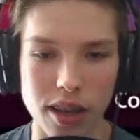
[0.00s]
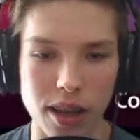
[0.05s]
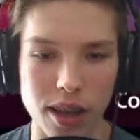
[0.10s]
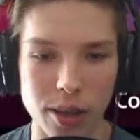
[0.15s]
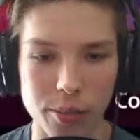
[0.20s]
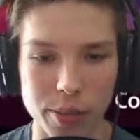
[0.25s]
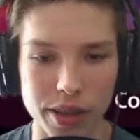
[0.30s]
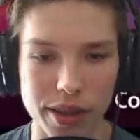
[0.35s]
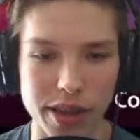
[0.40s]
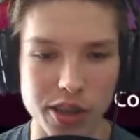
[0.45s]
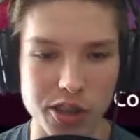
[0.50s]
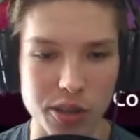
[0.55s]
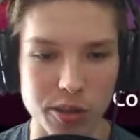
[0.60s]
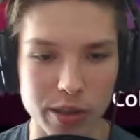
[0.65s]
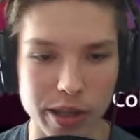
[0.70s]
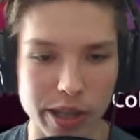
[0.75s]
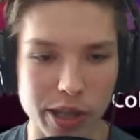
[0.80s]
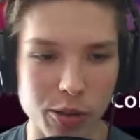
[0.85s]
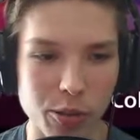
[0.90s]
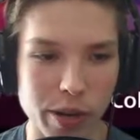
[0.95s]
essentially
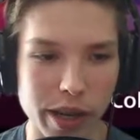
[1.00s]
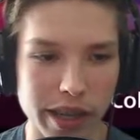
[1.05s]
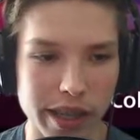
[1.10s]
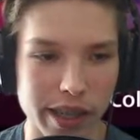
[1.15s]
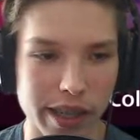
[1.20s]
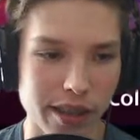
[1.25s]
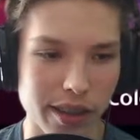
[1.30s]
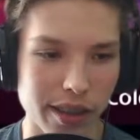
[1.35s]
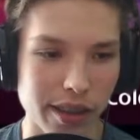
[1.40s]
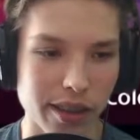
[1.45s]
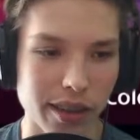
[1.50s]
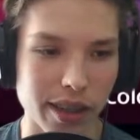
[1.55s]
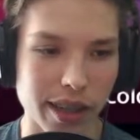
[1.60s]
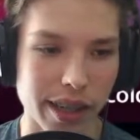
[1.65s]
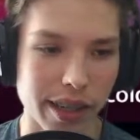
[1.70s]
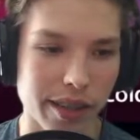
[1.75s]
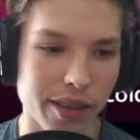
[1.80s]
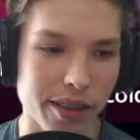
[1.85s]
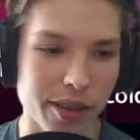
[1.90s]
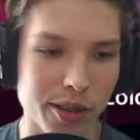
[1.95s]
quick
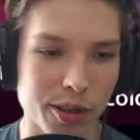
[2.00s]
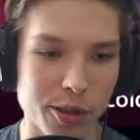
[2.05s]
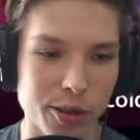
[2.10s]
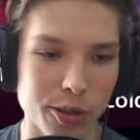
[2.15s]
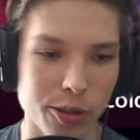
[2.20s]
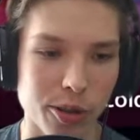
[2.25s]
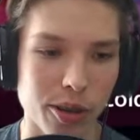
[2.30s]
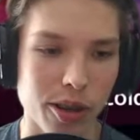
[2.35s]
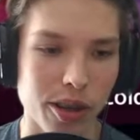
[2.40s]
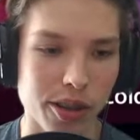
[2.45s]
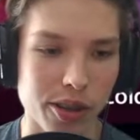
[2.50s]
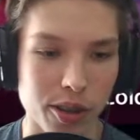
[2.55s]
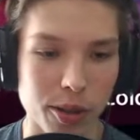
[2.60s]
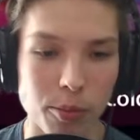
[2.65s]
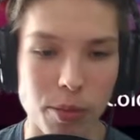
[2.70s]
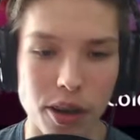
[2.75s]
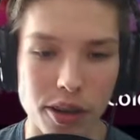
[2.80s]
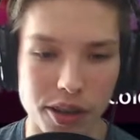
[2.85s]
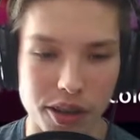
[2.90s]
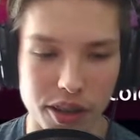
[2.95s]
links to certain
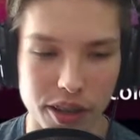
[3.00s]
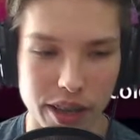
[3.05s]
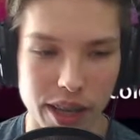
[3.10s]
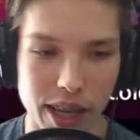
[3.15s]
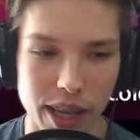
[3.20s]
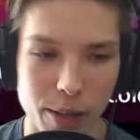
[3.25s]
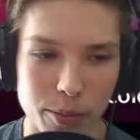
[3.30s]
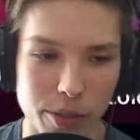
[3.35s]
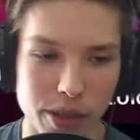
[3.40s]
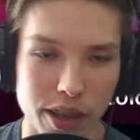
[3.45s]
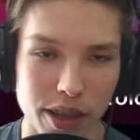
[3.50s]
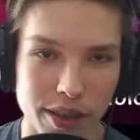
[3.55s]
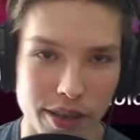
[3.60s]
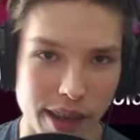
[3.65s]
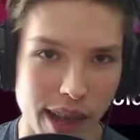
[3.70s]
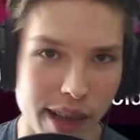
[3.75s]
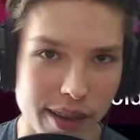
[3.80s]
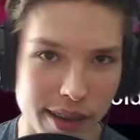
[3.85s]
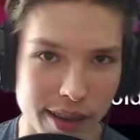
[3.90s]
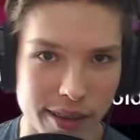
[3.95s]
parts of the game, because the
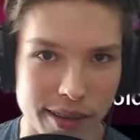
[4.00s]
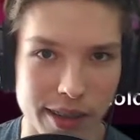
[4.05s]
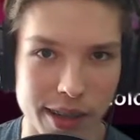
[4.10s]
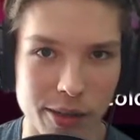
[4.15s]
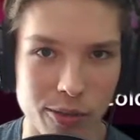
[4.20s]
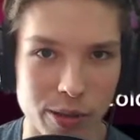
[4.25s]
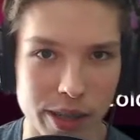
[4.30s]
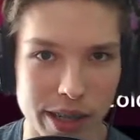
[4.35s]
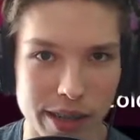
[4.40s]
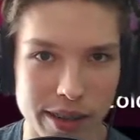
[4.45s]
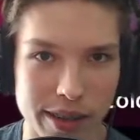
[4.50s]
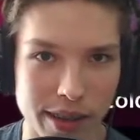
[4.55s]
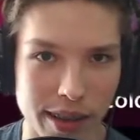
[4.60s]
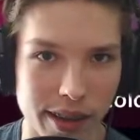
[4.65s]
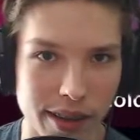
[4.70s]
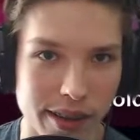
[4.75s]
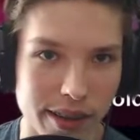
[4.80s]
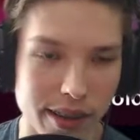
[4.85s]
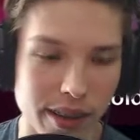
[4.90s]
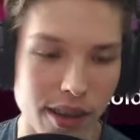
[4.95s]
SSD reads
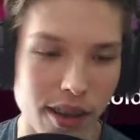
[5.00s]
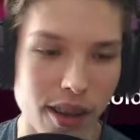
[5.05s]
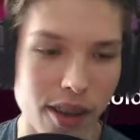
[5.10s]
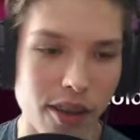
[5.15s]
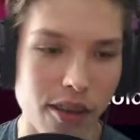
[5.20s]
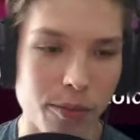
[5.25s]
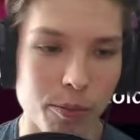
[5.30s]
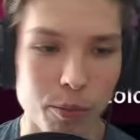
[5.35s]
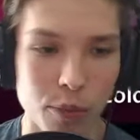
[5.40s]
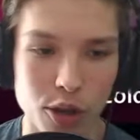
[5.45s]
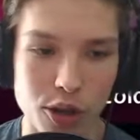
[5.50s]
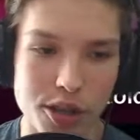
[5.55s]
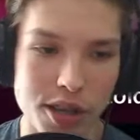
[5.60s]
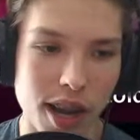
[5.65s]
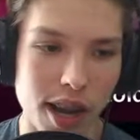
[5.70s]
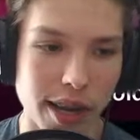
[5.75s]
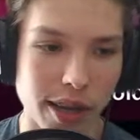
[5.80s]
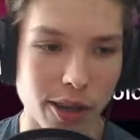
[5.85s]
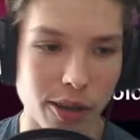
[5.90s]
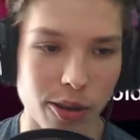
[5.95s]
this per
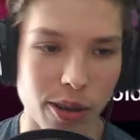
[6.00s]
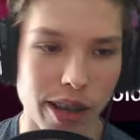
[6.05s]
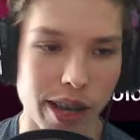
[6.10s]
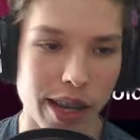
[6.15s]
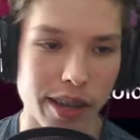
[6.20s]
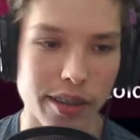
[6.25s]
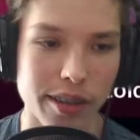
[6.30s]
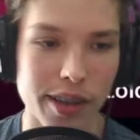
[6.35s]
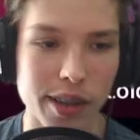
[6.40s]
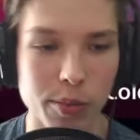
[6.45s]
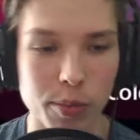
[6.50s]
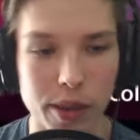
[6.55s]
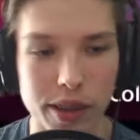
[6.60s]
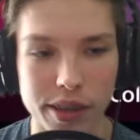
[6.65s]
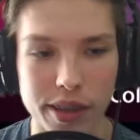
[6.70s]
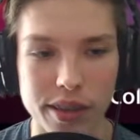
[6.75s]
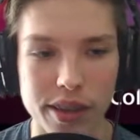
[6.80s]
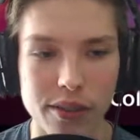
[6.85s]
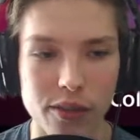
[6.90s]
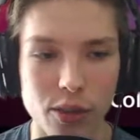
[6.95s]
title and displays this
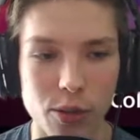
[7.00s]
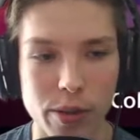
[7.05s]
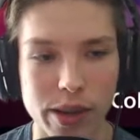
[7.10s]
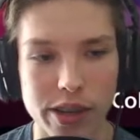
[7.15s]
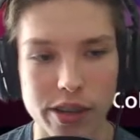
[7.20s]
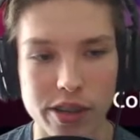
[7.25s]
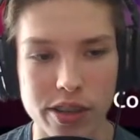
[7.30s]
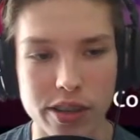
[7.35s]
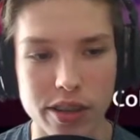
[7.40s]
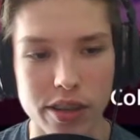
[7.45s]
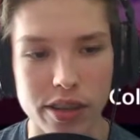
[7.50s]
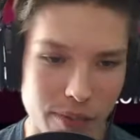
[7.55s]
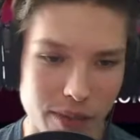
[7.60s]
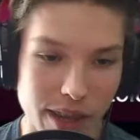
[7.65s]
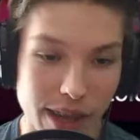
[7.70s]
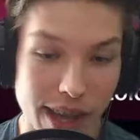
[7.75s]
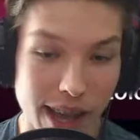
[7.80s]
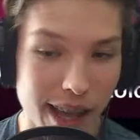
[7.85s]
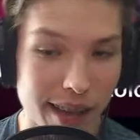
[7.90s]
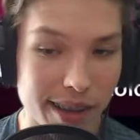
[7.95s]
information. It
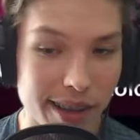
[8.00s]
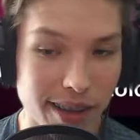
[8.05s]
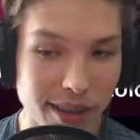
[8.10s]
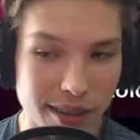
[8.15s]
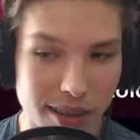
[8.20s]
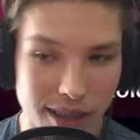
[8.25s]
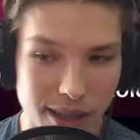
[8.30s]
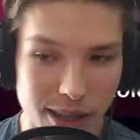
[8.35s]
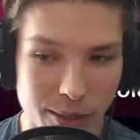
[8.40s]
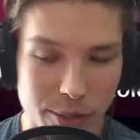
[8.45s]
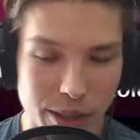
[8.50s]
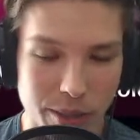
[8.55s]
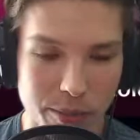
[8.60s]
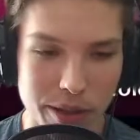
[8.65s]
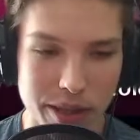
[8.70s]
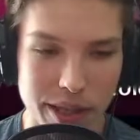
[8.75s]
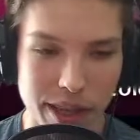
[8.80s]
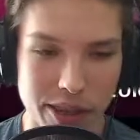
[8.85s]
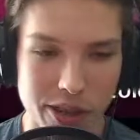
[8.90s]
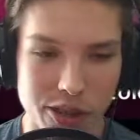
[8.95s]
has a lot of big
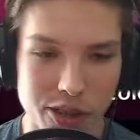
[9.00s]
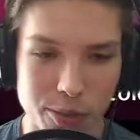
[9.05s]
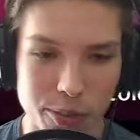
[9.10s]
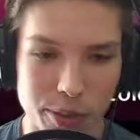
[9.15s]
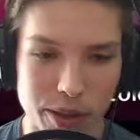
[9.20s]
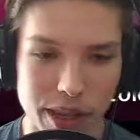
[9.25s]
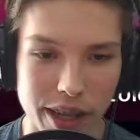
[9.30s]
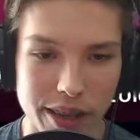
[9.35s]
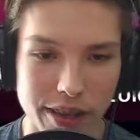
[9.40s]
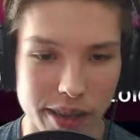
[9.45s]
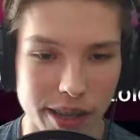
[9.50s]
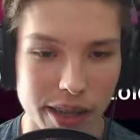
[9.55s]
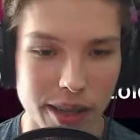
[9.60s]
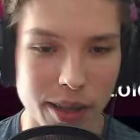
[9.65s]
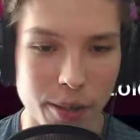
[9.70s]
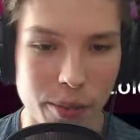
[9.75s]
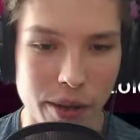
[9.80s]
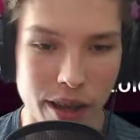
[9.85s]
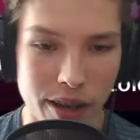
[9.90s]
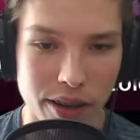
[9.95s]
potential, but it's going to
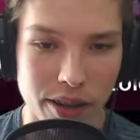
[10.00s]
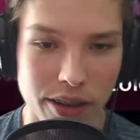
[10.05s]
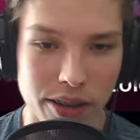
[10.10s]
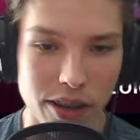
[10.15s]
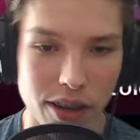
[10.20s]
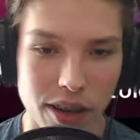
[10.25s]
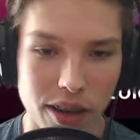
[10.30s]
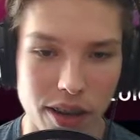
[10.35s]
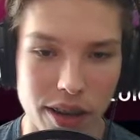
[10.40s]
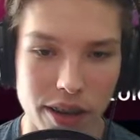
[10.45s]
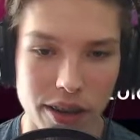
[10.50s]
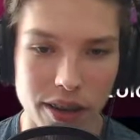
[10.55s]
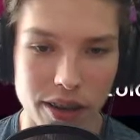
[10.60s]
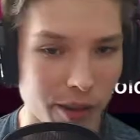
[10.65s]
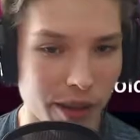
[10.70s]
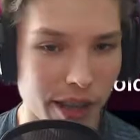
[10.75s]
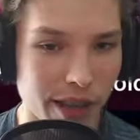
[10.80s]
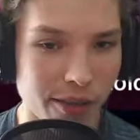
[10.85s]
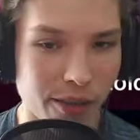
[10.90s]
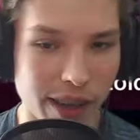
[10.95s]
depend on
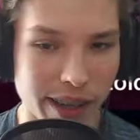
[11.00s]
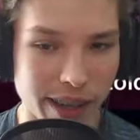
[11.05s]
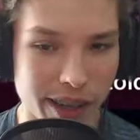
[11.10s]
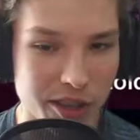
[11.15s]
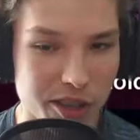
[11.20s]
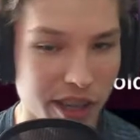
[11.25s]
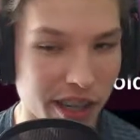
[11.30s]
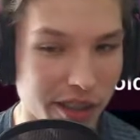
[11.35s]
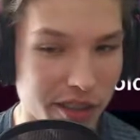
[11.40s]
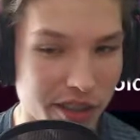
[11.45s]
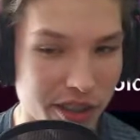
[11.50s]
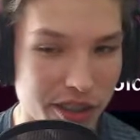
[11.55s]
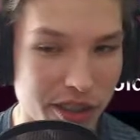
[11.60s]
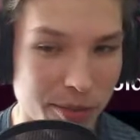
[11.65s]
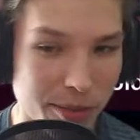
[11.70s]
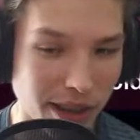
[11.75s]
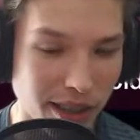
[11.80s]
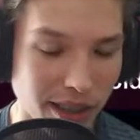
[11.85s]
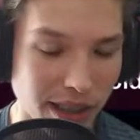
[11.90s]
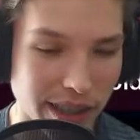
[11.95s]
if I could change it to my
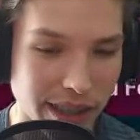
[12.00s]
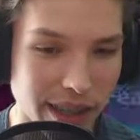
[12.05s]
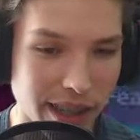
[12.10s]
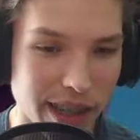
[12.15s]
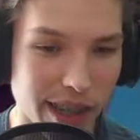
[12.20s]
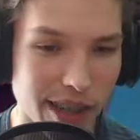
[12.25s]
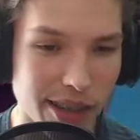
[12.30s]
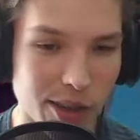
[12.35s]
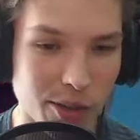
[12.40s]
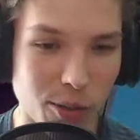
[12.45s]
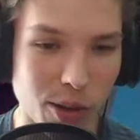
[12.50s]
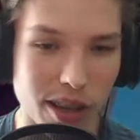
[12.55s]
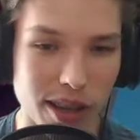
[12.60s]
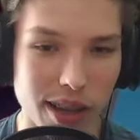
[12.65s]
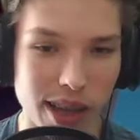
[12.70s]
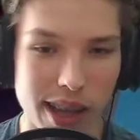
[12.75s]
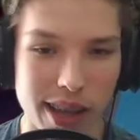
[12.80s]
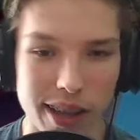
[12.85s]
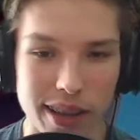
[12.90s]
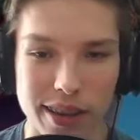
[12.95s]
liking as well
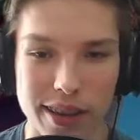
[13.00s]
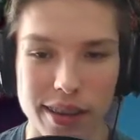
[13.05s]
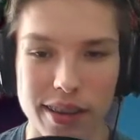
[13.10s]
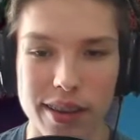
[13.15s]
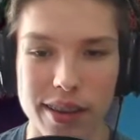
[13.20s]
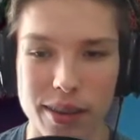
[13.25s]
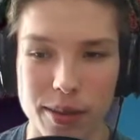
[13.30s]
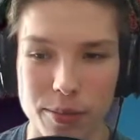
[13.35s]
as